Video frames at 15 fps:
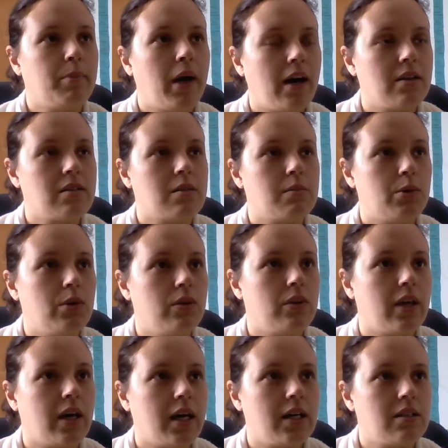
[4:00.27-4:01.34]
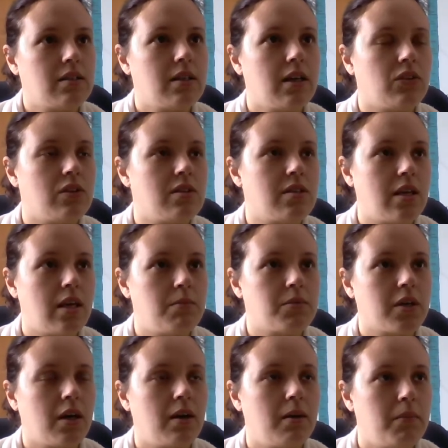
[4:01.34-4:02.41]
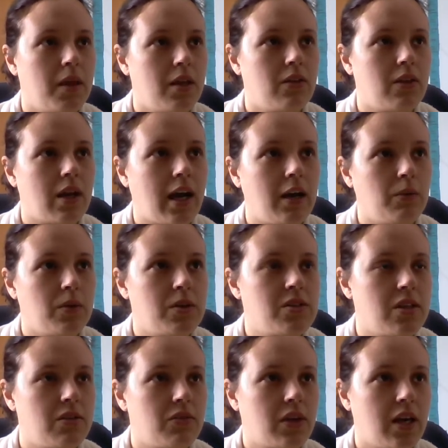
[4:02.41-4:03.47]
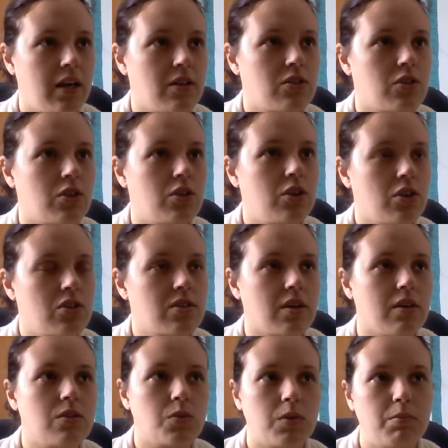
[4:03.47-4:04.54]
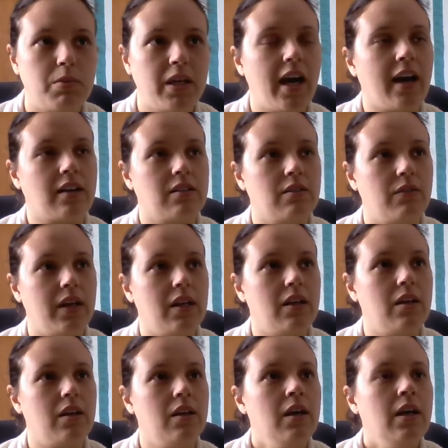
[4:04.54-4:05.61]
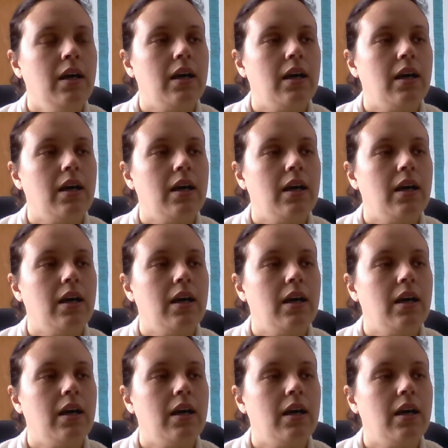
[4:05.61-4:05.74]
possible that at the same time then that I receive cancer, your cells would be activated,